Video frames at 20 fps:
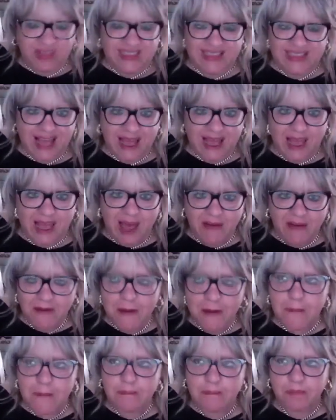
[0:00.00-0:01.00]
I have,
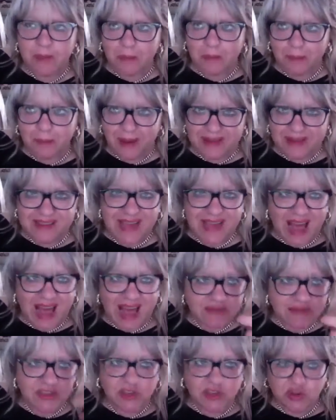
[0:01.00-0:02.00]
but after
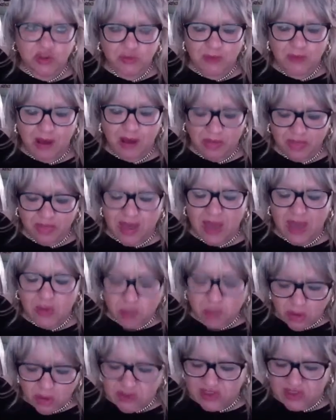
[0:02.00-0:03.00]
2 months, I
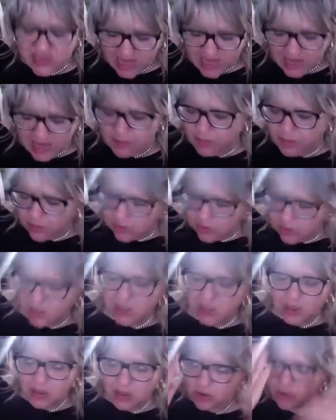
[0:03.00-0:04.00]
wasn't able
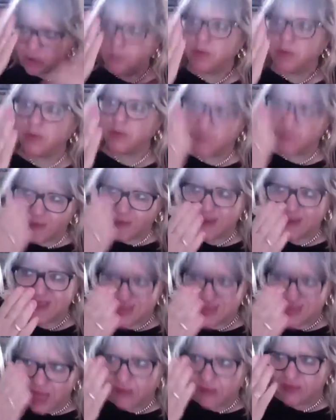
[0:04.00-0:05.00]
to put myself
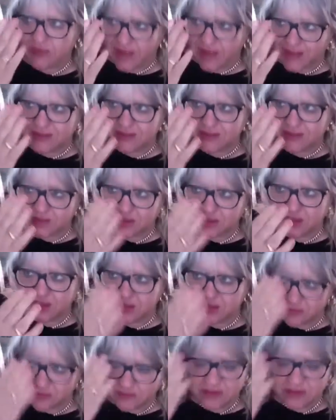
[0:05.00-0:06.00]
under
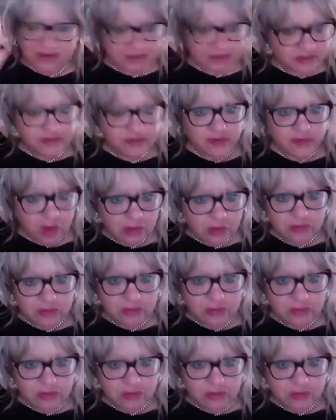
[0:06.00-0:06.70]
the phone to do